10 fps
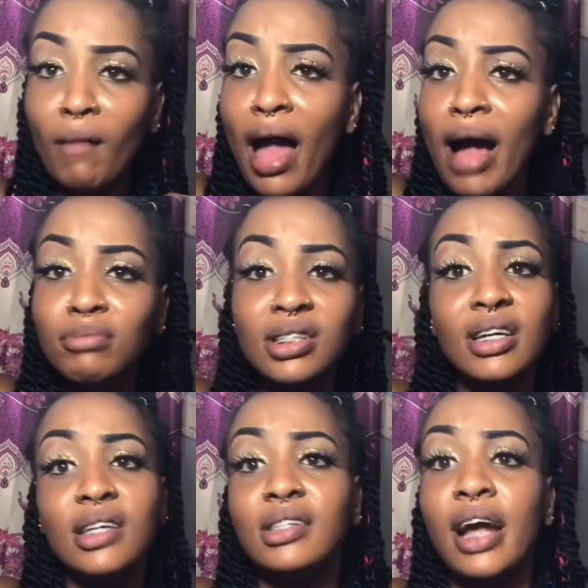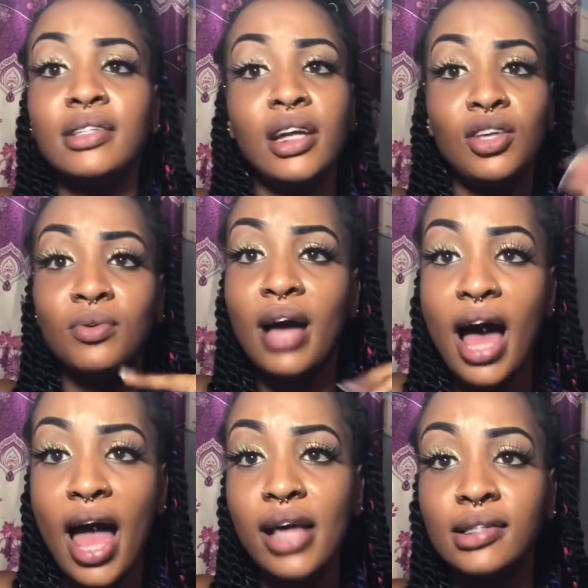I'm just gonna start telling you
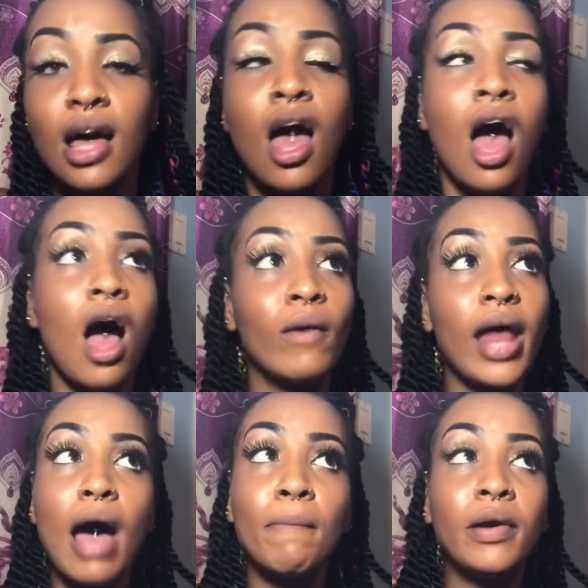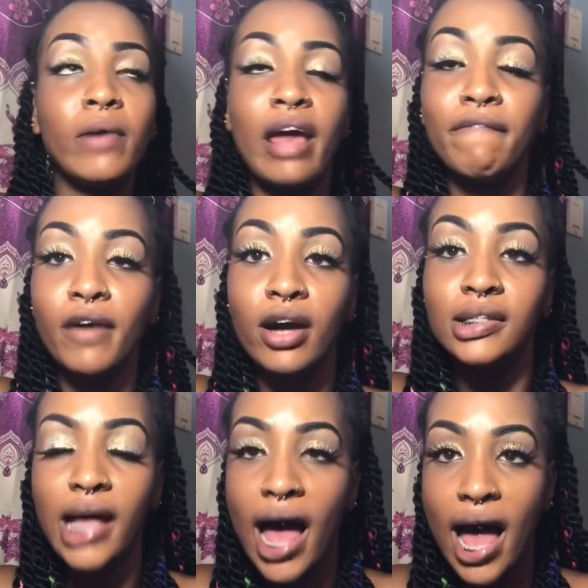guys how it happened when I first
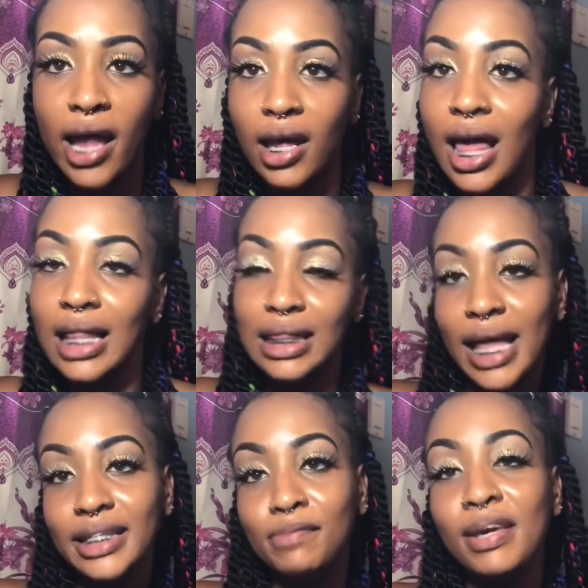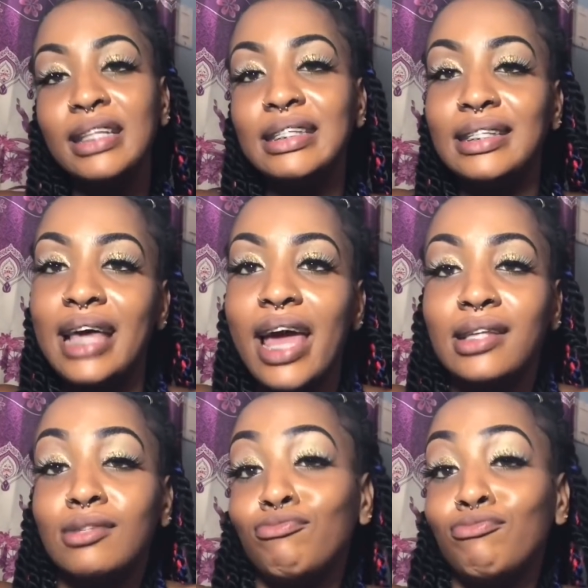had lesbian sex.